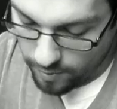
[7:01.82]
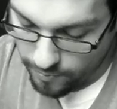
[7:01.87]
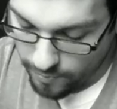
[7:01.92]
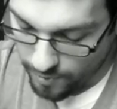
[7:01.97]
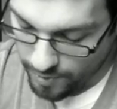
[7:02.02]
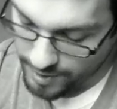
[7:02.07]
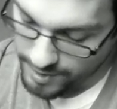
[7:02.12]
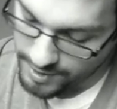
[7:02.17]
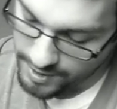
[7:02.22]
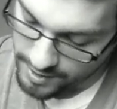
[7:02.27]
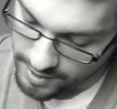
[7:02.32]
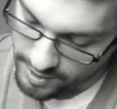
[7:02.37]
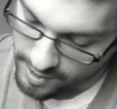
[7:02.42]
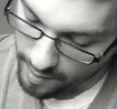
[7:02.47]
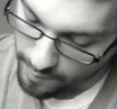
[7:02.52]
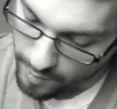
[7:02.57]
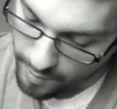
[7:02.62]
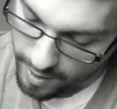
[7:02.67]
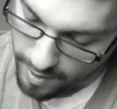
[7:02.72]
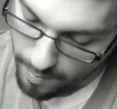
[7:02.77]
Battle Forces.
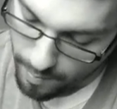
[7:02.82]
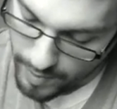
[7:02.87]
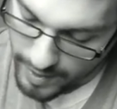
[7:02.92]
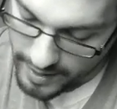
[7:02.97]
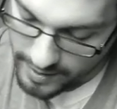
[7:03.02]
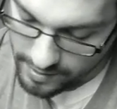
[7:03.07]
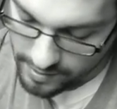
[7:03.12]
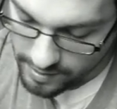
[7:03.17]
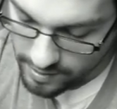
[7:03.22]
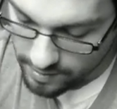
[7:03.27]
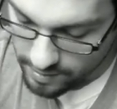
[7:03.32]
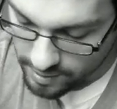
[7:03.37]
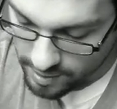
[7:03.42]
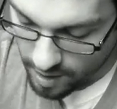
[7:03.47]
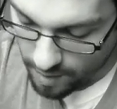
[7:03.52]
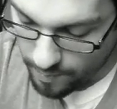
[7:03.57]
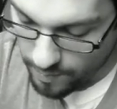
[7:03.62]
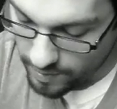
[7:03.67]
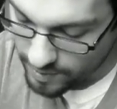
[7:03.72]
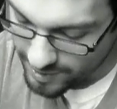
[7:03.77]
Some are in bits,
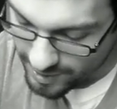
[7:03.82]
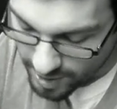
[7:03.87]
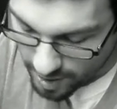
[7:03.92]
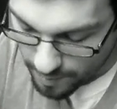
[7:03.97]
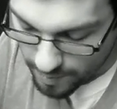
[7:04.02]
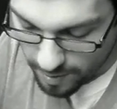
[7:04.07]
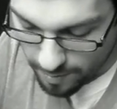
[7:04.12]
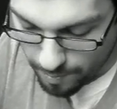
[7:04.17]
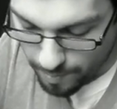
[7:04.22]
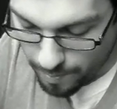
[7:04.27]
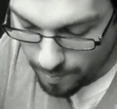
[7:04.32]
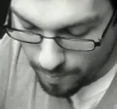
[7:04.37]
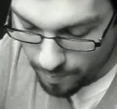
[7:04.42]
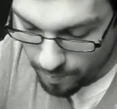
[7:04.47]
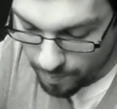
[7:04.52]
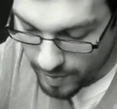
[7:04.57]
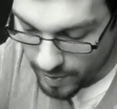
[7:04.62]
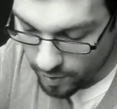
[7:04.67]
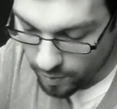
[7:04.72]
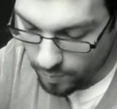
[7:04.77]
some are
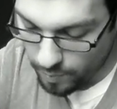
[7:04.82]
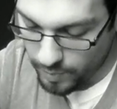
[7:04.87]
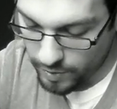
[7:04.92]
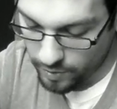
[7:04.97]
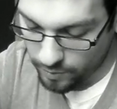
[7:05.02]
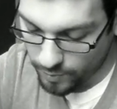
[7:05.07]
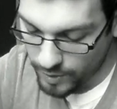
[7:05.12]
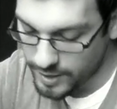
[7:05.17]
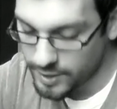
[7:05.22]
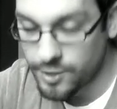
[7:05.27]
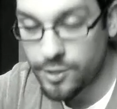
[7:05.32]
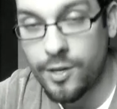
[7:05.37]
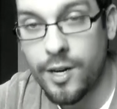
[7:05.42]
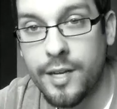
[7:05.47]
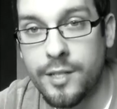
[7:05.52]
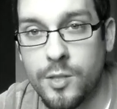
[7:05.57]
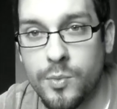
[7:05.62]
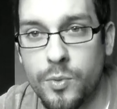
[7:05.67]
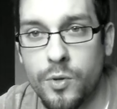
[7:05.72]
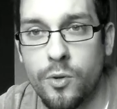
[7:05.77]
built, but the rest
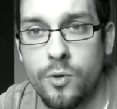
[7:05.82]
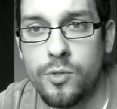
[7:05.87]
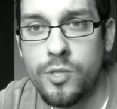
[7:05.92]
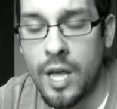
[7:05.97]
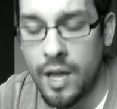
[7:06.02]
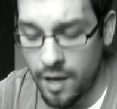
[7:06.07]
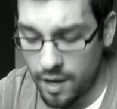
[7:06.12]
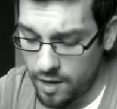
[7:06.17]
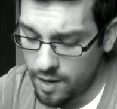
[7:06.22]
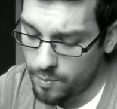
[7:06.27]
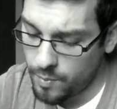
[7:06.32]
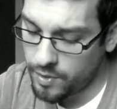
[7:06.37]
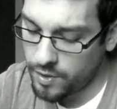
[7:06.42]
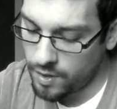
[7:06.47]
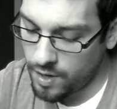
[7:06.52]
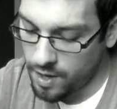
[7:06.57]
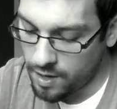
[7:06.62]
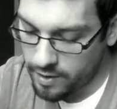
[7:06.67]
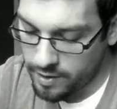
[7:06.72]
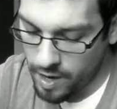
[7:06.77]
are on sprues.
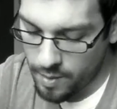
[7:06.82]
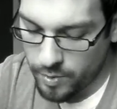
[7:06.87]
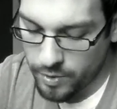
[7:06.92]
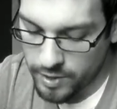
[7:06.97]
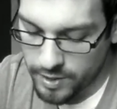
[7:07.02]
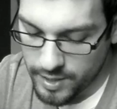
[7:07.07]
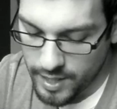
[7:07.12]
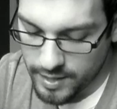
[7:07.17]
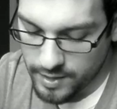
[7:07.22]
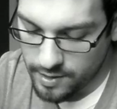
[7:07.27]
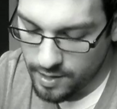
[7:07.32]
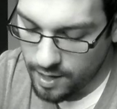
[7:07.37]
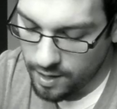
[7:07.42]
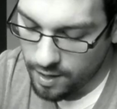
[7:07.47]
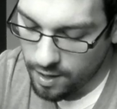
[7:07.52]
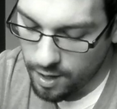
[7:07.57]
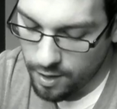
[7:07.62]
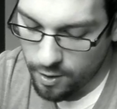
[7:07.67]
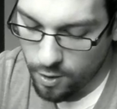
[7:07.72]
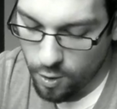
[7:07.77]
But there are a couple of sets
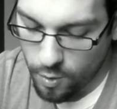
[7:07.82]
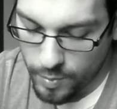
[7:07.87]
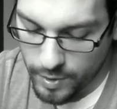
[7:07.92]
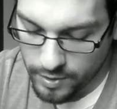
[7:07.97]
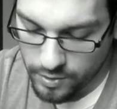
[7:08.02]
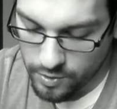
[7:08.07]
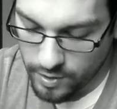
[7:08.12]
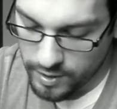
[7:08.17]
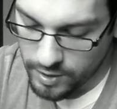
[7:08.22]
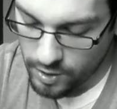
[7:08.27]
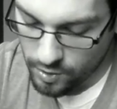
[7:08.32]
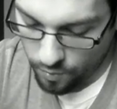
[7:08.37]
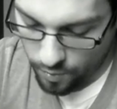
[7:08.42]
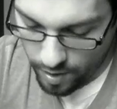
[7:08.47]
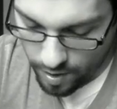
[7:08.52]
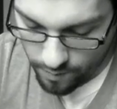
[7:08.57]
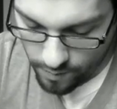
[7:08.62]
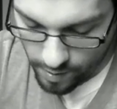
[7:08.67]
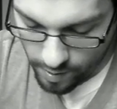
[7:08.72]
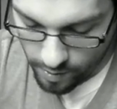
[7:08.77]
that are unopened, so that's
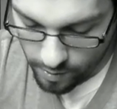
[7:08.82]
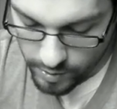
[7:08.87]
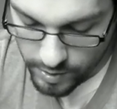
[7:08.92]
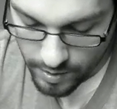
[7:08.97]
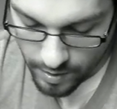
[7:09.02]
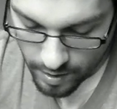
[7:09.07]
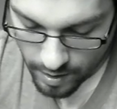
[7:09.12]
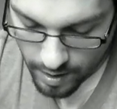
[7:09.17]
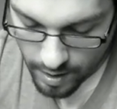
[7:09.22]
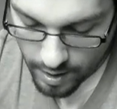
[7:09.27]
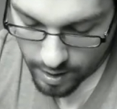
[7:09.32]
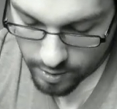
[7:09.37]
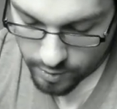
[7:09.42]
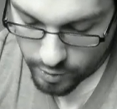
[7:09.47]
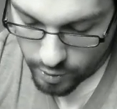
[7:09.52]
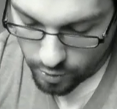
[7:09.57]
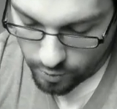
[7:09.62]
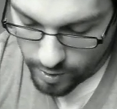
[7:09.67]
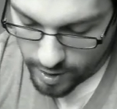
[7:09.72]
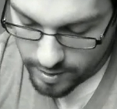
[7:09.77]
3 of those.
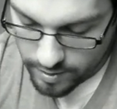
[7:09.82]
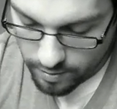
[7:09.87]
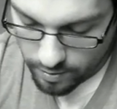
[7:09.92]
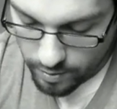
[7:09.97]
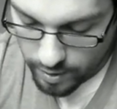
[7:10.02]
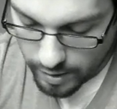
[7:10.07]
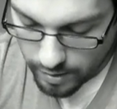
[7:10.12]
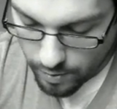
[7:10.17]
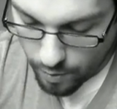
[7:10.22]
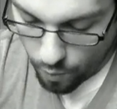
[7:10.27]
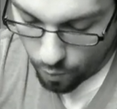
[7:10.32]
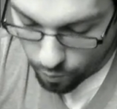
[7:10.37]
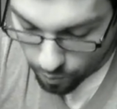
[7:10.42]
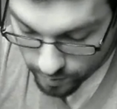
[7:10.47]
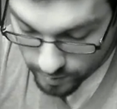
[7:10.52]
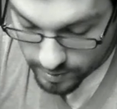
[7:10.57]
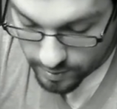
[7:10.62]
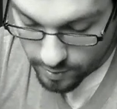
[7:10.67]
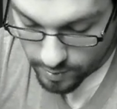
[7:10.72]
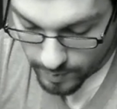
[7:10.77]
2
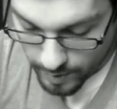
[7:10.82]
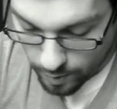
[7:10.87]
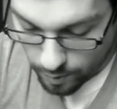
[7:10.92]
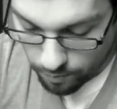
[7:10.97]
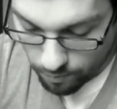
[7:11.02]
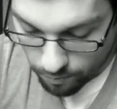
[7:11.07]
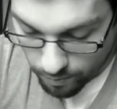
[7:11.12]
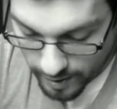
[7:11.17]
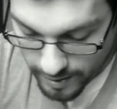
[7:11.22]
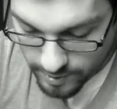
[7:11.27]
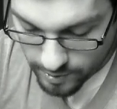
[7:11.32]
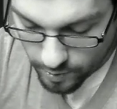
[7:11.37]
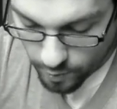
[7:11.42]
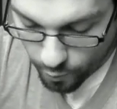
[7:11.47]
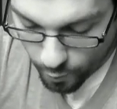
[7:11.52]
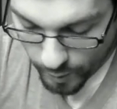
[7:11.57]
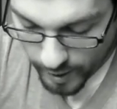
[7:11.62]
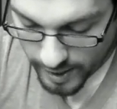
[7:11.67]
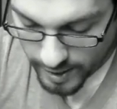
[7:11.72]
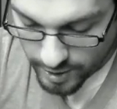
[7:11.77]

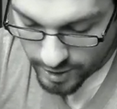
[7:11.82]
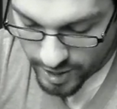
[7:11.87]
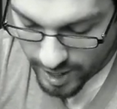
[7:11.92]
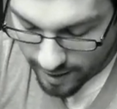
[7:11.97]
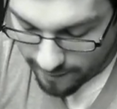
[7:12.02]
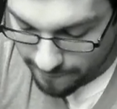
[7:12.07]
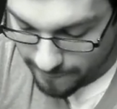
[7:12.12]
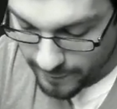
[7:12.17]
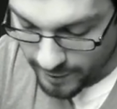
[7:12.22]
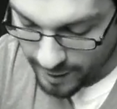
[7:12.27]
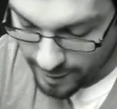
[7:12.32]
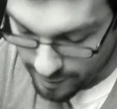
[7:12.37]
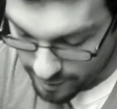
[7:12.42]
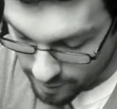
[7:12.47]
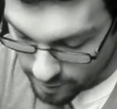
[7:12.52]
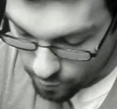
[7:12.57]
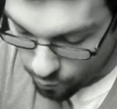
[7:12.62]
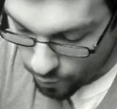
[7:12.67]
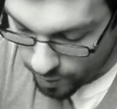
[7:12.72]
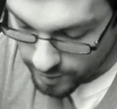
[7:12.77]
Razor Wing Jet
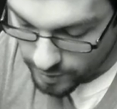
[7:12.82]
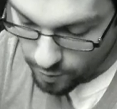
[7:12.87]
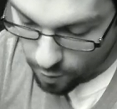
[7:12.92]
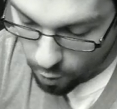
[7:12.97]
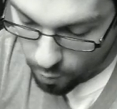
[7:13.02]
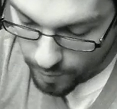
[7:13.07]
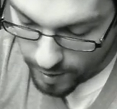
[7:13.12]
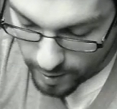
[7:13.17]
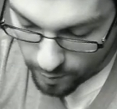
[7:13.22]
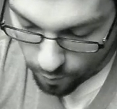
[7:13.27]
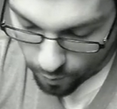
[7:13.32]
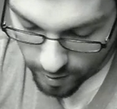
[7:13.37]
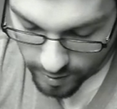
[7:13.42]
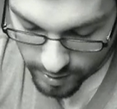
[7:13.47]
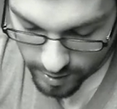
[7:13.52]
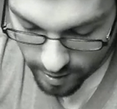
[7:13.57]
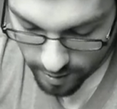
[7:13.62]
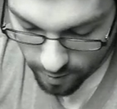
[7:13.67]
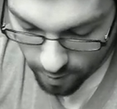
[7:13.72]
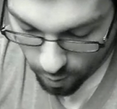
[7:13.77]
Fighters. 1's open,
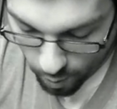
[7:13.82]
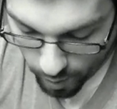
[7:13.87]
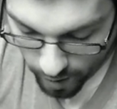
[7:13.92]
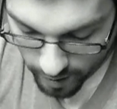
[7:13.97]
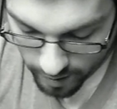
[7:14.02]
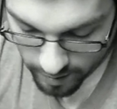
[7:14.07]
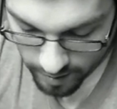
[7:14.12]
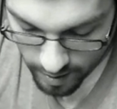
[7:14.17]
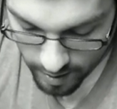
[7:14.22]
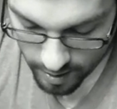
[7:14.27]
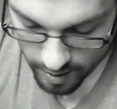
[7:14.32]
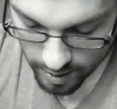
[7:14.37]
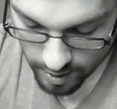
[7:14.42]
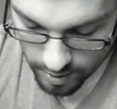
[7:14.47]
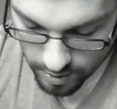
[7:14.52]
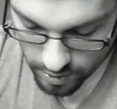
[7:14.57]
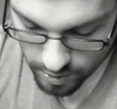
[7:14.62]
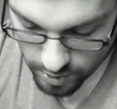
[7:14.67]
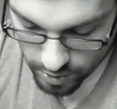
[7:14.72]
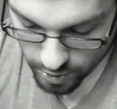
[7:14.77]
1's unopened.
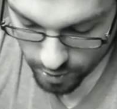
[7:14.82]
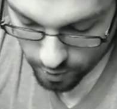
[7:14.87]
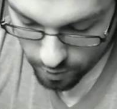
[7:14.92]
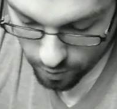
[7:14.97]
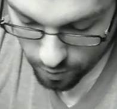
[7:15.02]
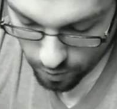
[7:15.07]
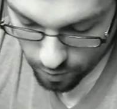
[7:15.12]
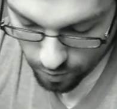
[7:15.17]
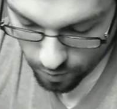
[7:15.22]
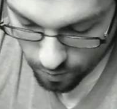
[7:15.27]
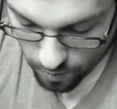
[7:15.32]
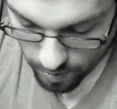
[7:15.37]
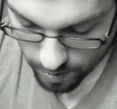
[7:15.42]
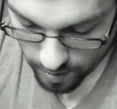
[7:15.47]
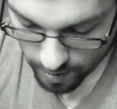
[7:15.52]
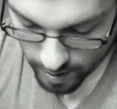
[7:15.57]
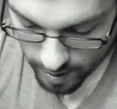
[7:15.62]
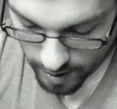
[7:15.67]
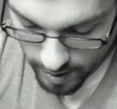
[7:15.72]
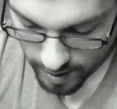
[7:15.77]

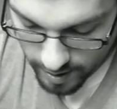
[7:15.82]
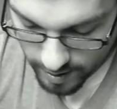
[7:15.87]
2